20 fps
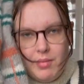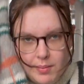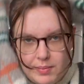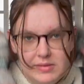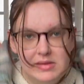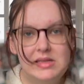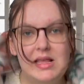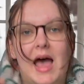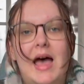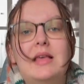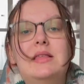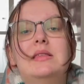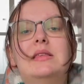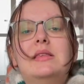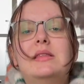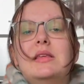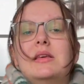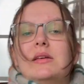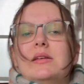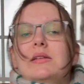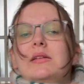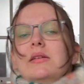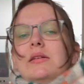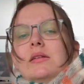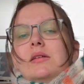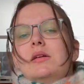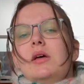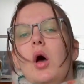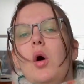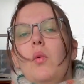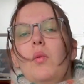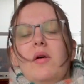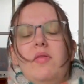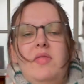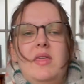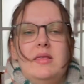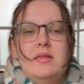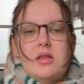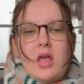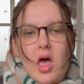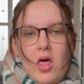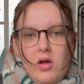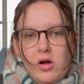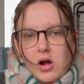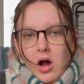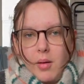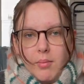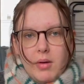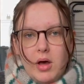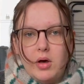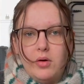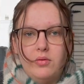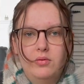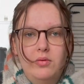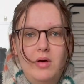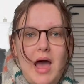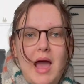obsessed with this color combo.